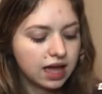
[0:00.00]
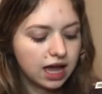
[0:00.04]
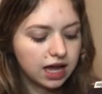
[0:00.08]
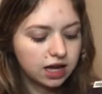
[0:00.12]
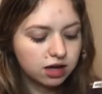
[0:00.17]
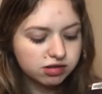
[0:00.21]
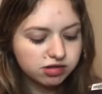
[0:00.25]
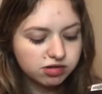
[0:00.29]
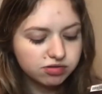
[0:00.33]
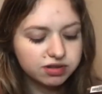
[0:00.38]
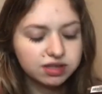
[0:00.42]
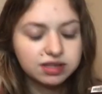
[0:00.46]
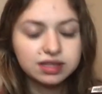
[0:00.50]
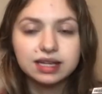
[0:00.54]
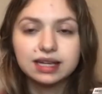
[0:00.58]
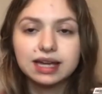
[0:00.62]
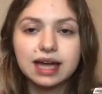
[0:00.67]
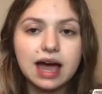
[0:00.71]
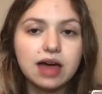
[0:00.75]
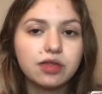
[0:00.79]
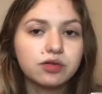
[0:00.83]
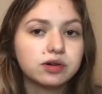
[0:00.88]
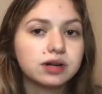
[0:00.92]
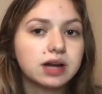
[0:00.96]
I also think that
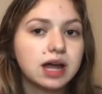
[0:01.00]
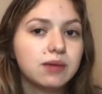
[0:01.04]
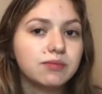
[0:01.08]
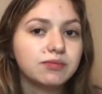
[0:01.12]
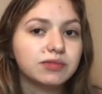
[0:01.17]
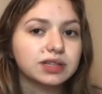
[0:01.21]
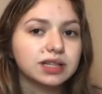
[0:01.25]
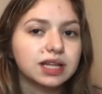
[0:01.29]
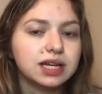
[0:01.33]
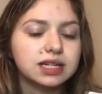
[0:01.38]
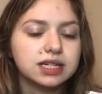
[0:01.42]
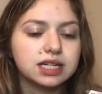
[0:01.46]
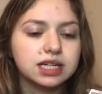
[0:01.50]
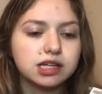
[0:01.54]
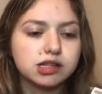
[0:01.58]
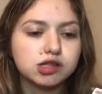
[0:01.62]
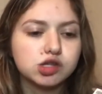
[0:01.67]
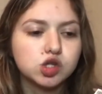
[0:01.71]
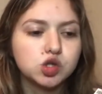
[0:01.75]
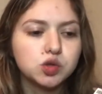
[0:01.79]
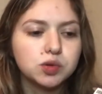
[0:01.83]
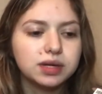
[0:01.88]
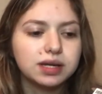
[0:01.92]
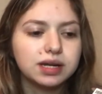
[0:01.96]
Catherine M. Valente is
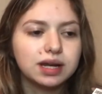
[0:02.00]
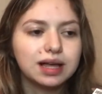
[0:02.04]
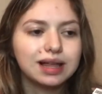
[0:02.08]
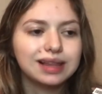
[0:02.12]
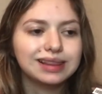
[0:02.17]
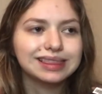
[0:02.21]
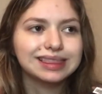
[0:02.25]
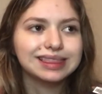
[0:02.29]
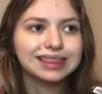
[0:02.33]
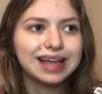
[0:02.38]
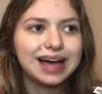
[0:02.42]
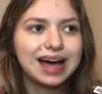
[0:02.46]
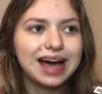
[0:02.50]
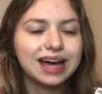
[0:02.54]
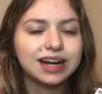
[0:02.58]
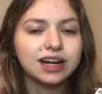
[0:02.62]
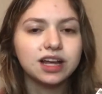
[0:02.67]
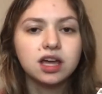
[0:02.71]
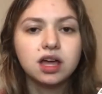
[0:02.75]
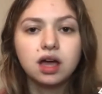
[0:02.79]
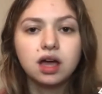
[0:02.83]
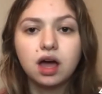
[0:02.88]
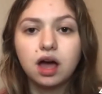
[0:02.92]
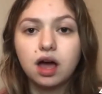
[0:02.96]
doing a lot
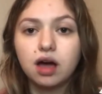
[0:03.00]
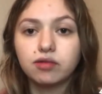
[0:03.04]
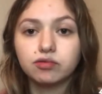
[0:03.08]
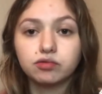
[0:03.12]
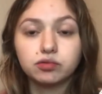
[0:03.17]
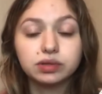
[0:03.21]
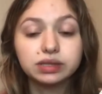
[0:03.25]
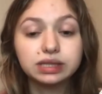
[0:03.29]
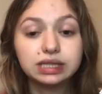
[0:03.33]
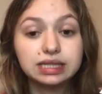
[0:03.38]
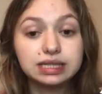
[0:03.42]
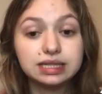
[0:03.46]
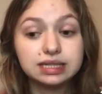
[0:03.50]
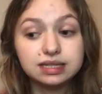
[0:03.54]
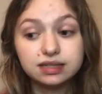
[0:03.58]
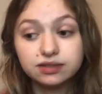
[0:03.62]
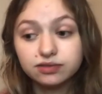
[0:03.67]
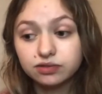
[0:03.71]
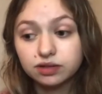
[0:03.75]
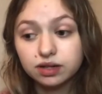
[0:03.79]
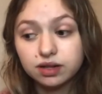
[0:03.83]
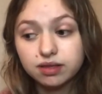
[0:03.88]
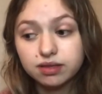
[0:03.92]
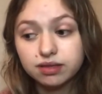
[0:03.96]
of really
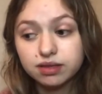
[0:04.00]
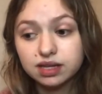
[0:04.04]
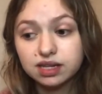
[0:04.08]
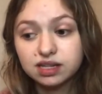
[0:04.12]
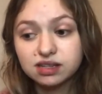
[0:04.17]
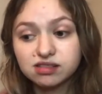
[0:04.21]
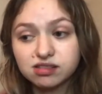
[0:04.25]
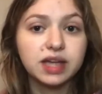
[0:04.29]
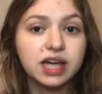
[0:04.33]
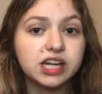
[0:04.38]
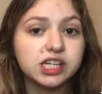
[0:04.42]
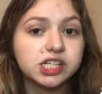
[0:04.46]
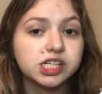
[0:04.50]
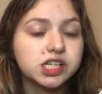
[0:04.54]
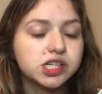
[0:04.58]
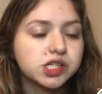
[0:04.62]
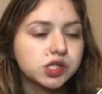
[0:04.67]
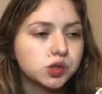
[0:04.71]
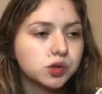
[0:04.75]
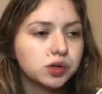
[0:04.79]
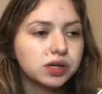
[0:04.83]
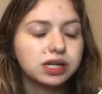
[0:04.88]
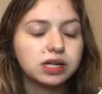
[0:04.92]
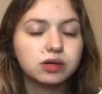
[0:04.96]
different things, and she's
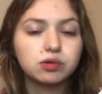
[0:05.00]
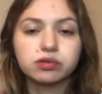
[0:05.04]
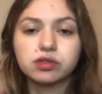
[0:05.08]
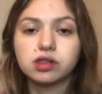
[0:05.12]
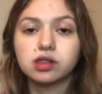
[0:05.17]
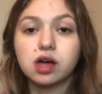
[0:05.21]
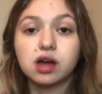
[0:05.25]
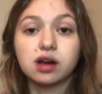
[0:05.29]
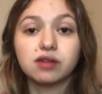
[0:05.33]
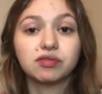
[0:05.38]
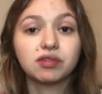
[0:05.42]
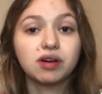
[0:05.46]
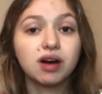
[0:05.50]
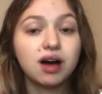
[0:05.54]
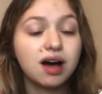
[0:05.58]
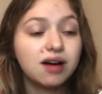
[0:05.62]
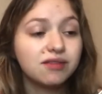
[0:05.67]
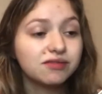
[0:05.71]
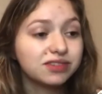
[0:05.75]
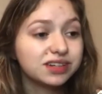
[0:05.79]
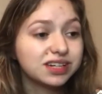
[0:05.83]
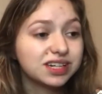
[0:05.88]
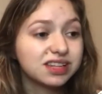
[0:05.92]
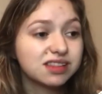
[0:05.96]
doing it with a lot of
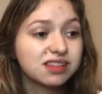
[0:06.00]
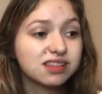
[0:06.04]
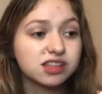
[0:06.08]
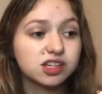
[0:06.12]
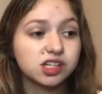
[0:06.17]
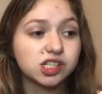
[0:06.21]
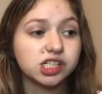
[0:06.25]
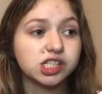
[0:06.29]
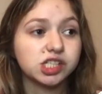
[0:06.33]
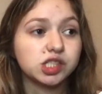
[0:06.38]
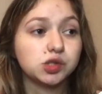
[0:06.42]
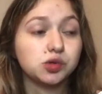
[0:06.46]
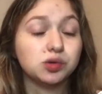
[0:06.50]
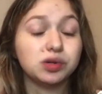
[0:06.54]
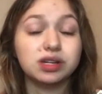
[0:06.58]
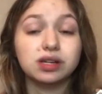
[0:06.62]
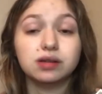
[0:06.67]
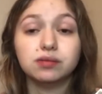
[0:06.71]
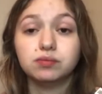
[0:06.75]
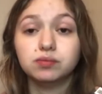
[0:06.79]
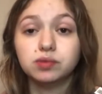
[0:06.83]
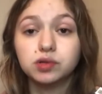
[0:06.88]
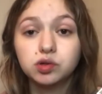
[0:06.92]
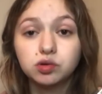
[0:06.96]
confidence. She's doing
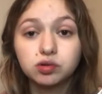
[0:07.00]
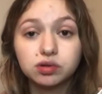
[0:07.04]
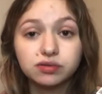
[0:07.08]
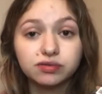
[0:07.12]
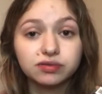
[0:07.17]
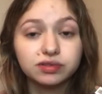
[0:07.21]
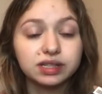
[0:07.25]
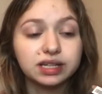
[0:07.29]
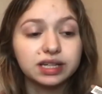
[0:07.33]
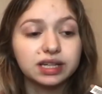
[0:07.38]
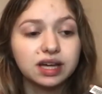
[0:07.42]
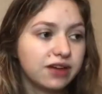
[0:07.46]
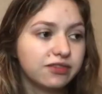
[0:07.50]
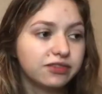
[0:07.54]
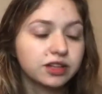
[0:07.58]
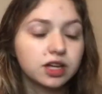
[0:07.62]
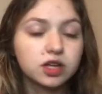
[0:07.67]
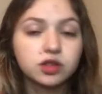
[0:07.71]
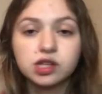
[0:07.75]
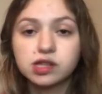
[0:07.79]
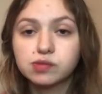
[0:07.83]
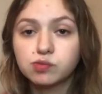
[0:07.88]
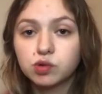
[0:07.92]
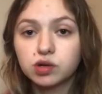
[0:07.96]
it beautifully. I feel
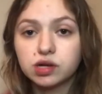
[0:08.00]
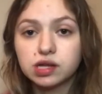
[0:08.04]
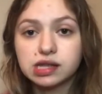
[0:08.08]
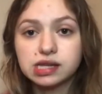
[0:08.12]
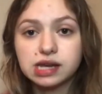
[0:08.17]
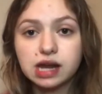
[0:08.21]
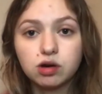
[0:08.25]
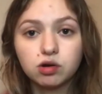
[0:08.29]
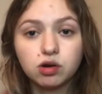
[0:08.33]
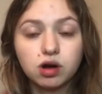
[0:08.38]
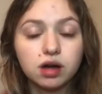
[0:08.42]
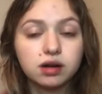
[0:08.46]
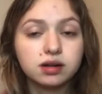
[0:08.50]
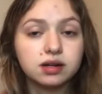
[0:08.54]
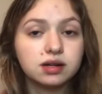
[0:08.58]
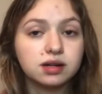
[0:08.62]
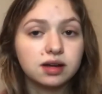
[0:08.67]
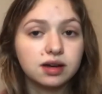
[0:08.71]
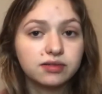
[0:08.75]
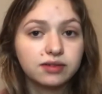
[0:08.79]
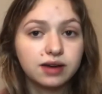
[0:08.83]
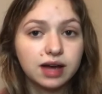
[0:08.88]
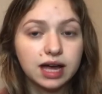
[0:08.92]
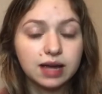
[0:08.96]
like this book has now gotten
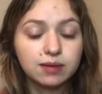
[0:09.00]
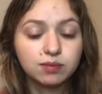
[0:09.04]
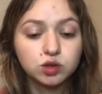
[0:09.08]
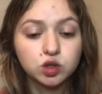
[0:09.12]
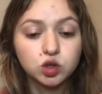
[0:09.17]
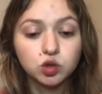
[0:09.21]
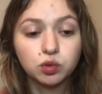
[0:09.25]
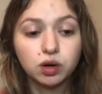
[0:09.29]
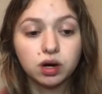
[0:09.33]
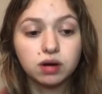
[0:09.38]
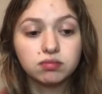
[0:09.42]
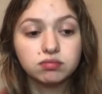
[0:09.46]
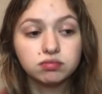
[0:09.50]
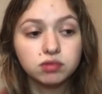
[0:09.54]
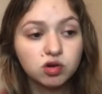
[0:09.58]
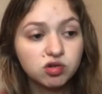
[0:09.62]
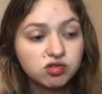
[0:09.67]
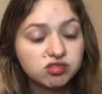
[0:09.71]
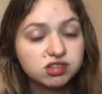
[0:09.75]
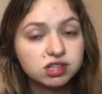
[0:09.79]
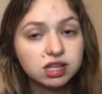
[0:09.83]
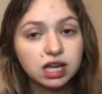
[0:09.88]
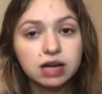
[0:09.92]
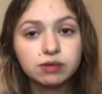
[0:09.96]
enough hype to where
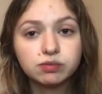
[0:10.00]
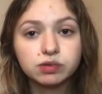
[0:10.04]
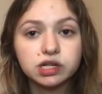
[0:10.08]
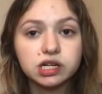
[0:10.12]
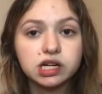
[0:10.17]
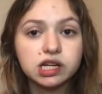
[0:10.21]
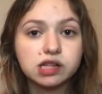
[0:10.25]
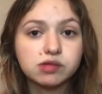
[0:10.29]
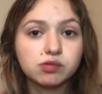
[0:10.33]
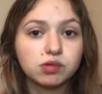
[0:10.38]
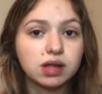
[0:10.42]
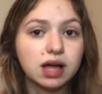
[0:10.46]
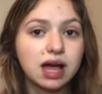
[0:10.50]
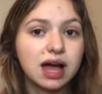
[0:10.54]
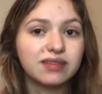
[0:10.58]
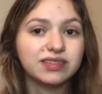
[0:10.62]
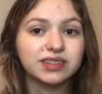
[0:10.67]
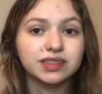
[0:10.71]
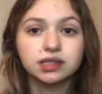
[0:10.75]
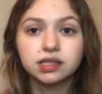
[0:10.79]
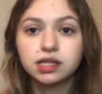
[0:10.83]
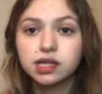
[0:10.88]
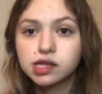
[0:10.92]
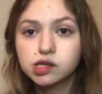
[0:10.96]
most libraries will have
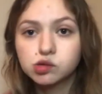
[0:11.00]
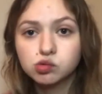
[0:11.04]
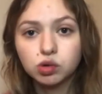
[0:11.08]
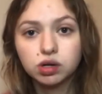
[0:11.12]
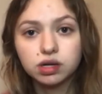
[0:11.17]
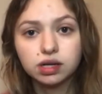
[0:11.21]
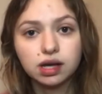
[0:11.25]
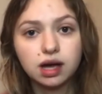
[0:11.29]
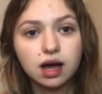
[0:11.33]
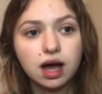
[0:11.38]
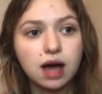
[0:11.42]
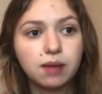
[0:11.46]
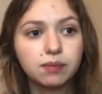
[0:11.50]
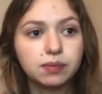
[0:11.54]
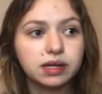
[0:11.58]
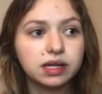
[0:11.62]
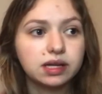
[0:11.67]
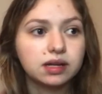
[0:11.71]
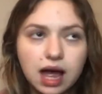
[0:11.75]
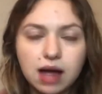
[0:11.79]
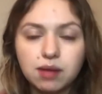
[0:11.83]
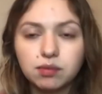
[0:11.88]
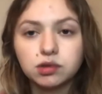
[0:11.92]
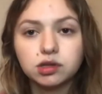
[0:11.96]
at least one
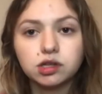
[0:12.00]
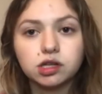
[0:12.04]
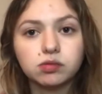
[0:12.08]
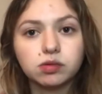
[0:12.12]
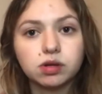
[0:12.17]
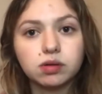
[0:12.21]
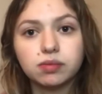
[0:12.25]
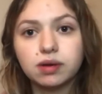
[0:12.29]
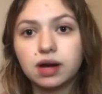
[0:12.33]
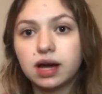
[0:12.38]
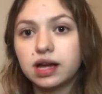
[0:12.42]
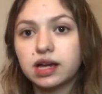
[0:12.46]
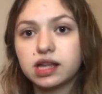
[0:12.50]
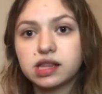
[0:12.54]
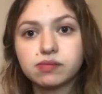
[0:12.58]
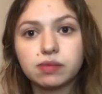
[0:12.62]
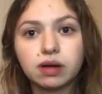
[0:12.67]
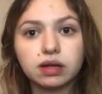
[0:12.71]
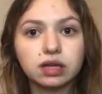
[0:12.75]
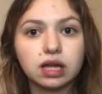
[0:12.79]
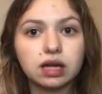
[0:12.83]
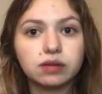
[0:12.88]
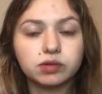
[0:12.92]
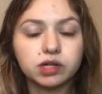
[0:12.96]
copy. I'm a little bit biased.
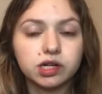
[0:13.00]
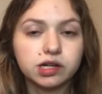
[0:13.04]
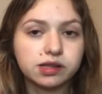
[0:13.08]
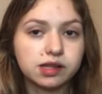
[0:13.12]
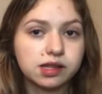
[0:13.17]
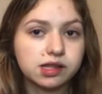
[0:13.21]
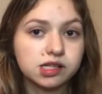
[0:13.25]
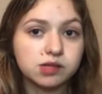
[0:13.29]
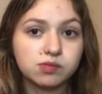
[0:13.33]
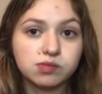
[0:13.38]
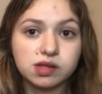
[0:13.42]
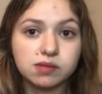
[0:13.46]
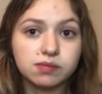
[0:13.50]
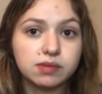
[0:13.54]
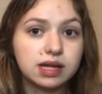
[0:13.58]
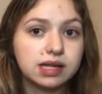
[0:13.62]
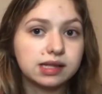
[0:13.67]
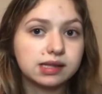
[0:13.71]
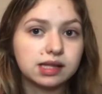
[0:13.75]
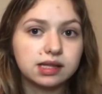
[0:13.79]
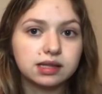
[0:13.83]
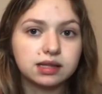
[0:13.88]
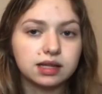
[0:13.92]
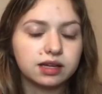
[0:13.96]
My library system's
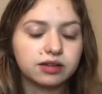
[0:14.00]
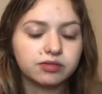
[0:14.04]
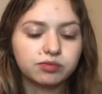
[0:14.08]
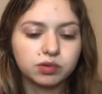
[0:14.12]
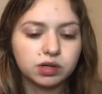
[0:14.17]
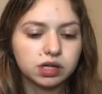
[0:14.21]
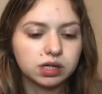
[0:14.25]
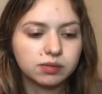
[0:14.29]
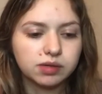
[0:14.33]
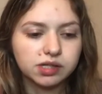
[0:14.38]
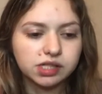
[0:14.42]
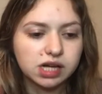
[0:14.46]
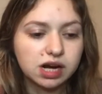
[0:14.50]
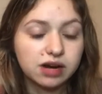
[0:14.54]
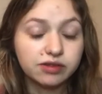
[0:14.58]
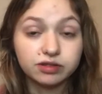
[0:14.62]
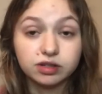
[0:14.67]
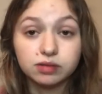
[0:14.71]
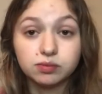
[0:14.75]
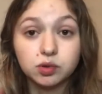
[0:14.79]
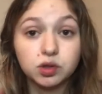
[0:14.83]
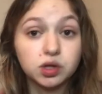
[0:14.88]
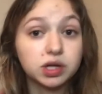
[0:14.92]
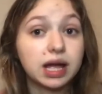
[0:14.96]
amazing. They have pretty much
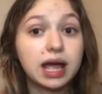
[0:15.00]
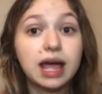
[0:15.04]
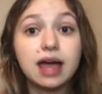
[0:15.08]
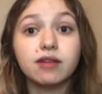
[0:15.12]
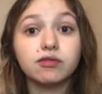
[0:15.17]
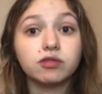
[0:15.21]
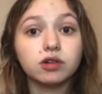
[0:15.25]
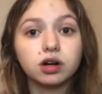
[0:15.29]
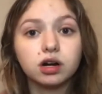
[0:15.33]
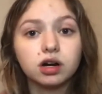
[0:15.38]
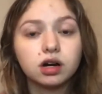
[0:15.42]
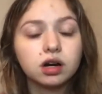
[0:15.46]
every book ever.